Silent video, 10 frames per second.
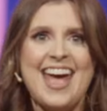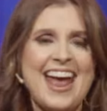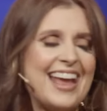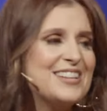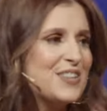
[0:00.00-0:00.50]

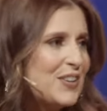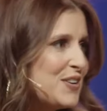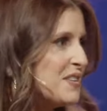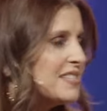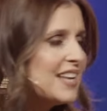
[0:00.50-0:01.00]
And I
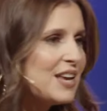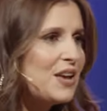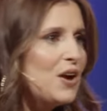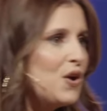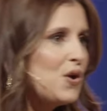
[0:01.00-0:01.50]
turned to
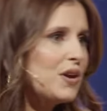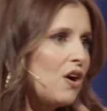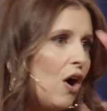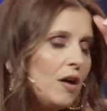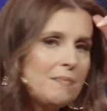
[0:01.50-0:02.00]
see who had
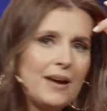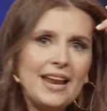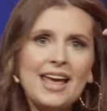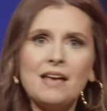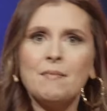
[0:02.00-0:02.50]
called my
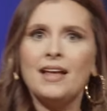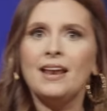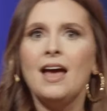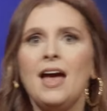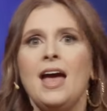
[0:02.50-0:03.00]
name, and